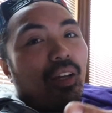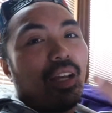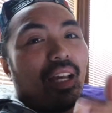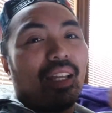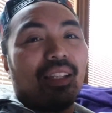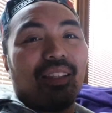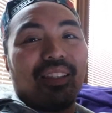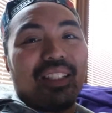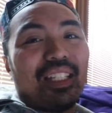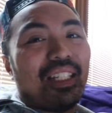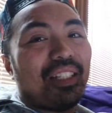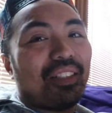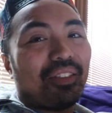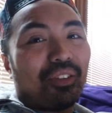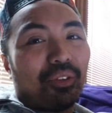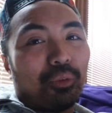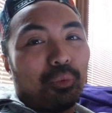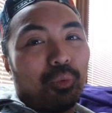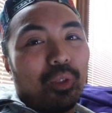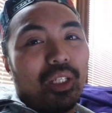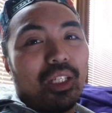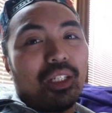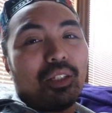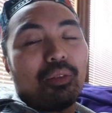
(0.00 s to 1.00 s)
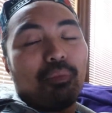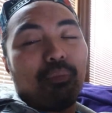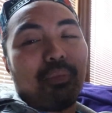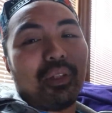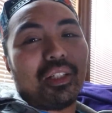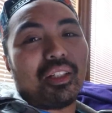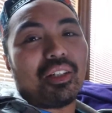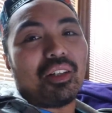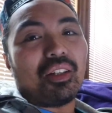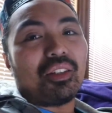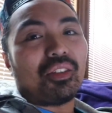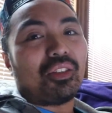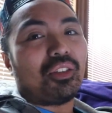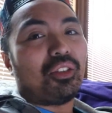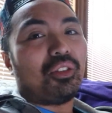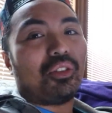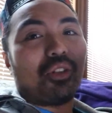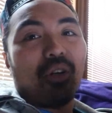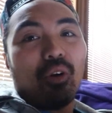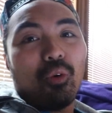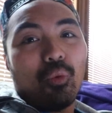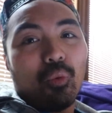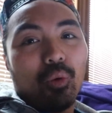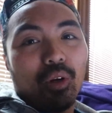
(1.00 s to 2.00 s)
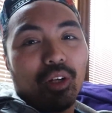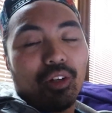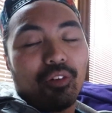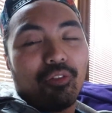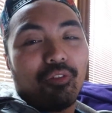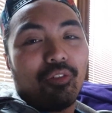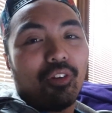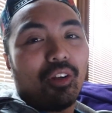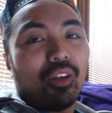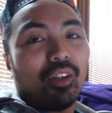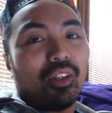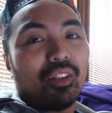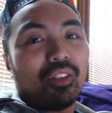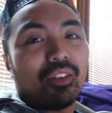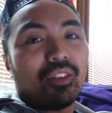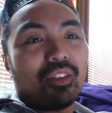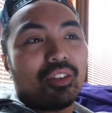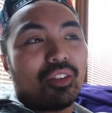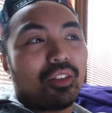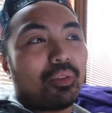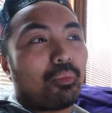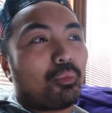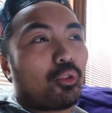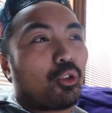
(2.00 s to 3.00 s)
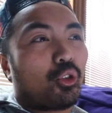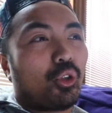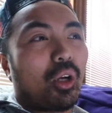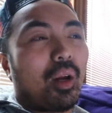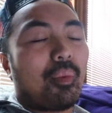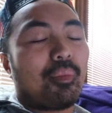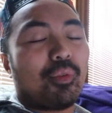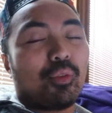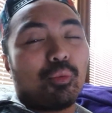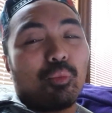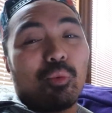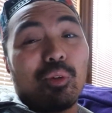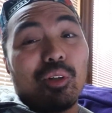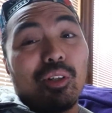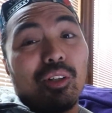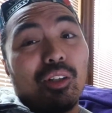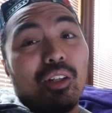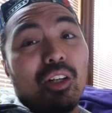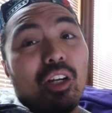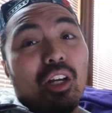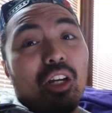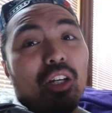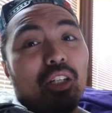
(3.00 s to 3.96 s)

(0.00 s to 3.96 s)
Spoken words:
at least a week, because you don't want to fall into some traps where